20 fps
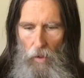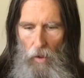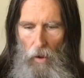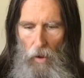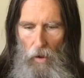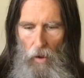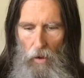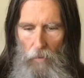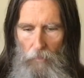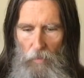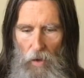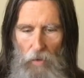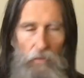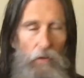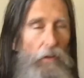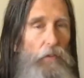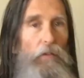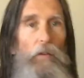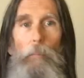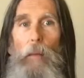Um, there's
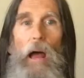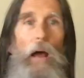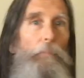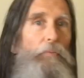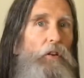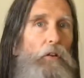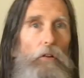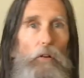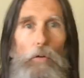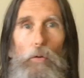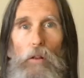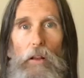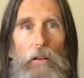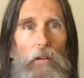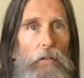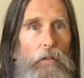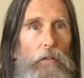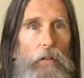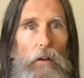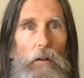just some absolutely
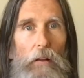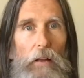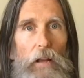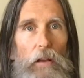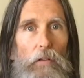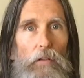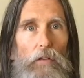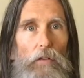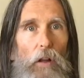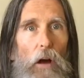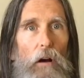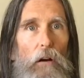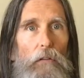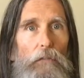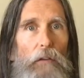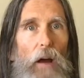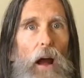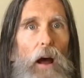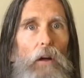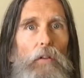silly
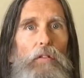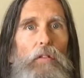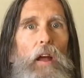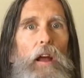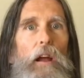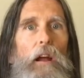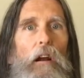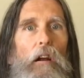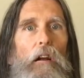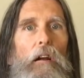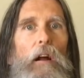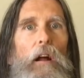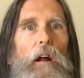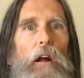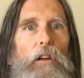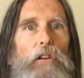stuff out there.